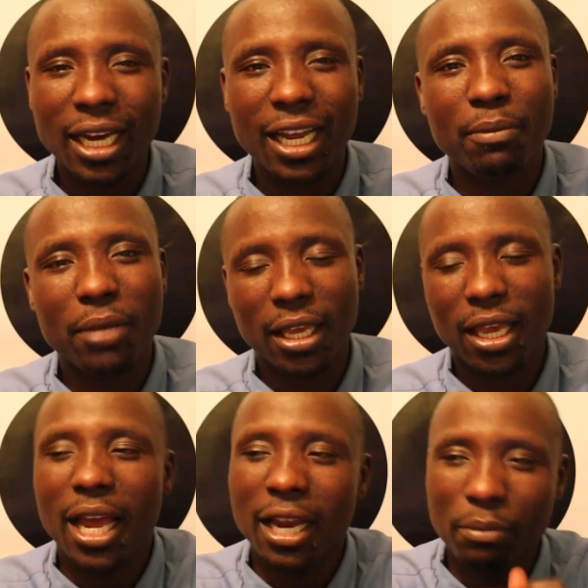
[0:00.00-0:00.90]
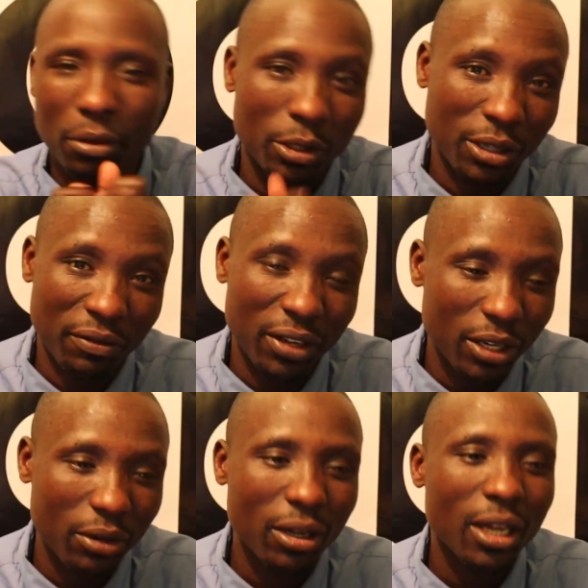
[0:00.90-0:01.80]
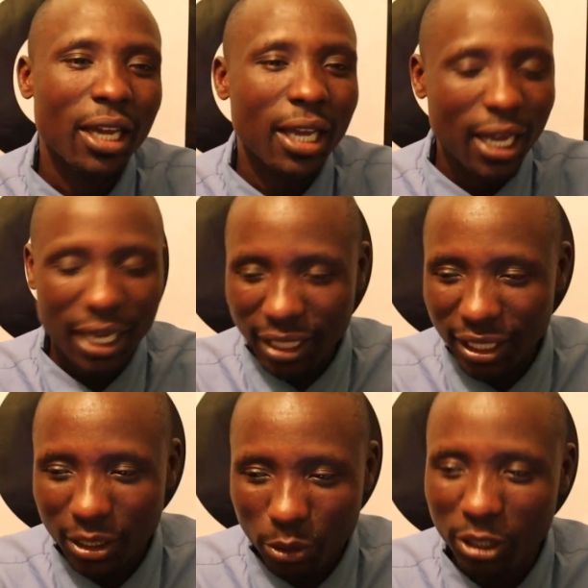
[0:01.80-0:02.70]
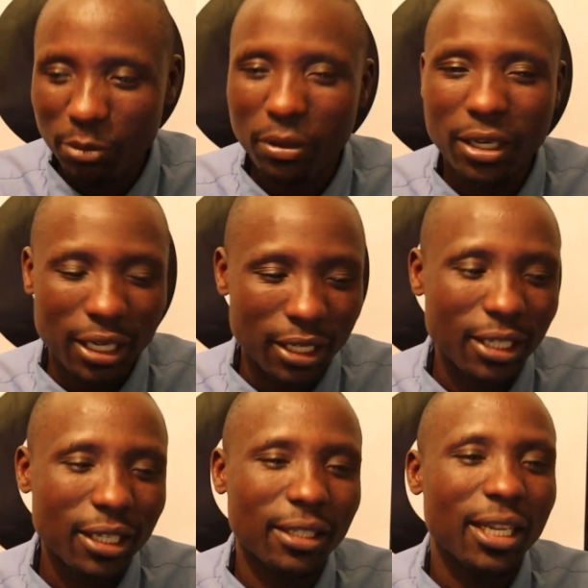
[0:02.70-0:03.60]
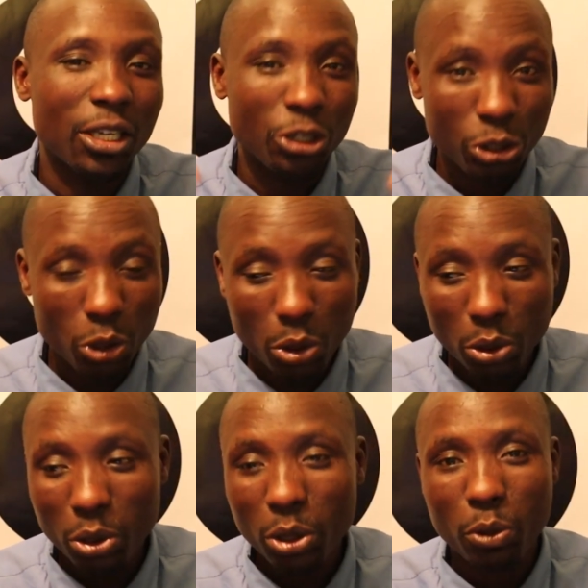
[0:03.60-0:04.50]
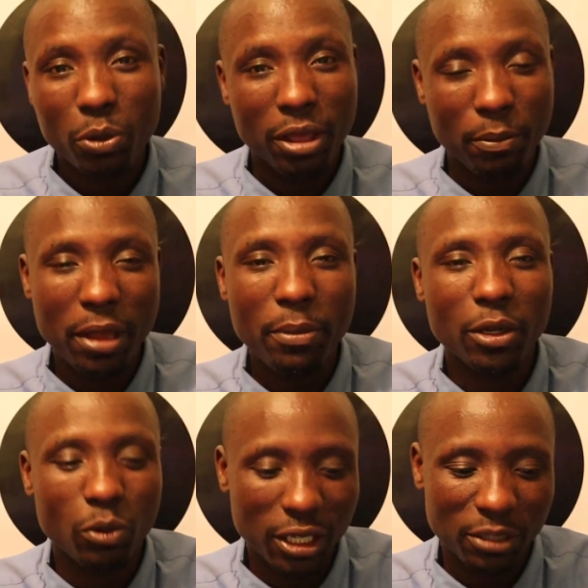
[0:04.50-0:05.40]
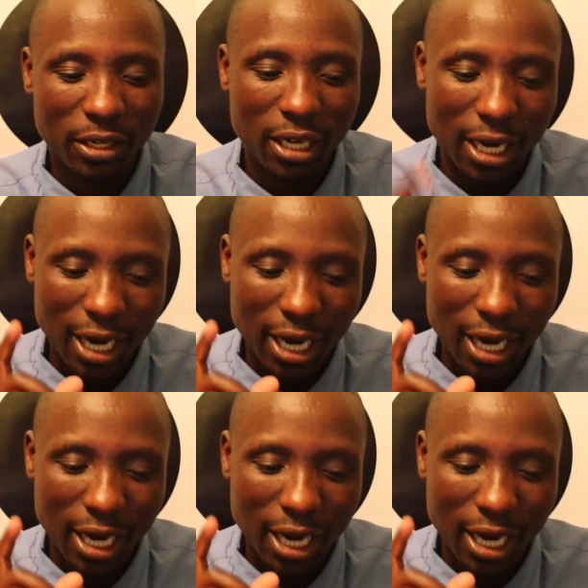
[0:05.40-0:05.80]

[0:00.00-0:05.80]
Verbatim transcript: I'll come back here and produce a video and just to explain in details and show with the payment what has been done.